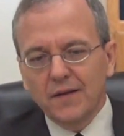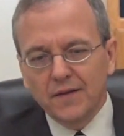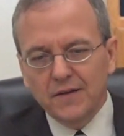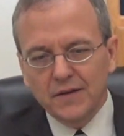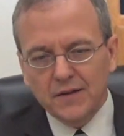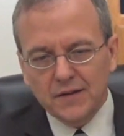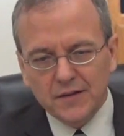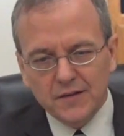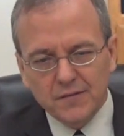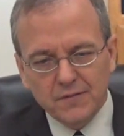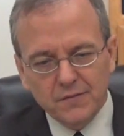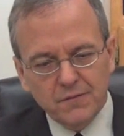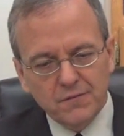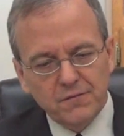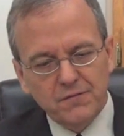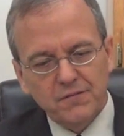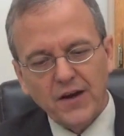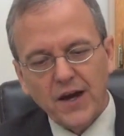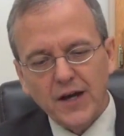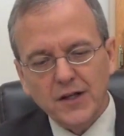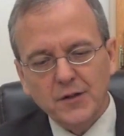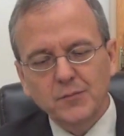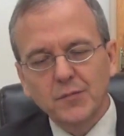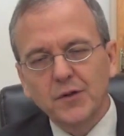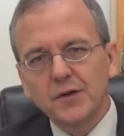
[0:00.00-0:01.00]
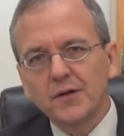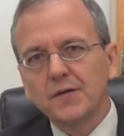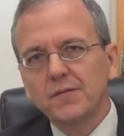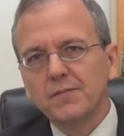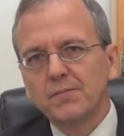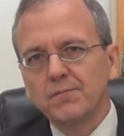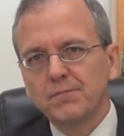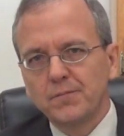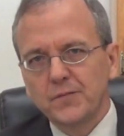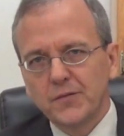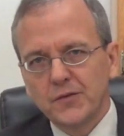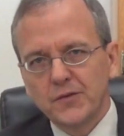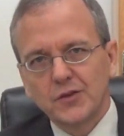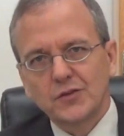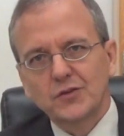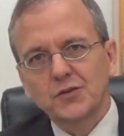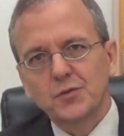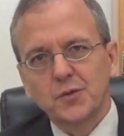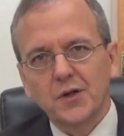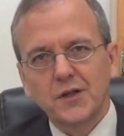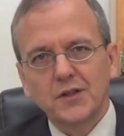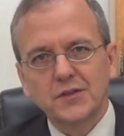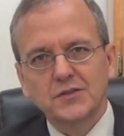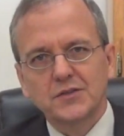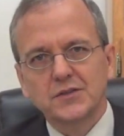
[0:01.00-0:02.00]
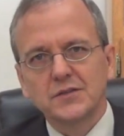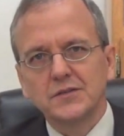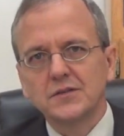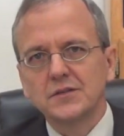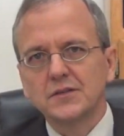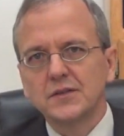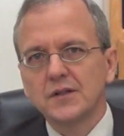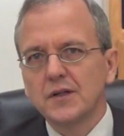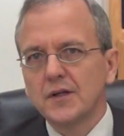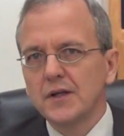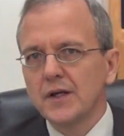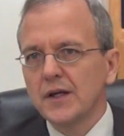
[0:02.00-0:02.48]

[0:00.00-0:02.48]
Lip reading: the Fatima situation.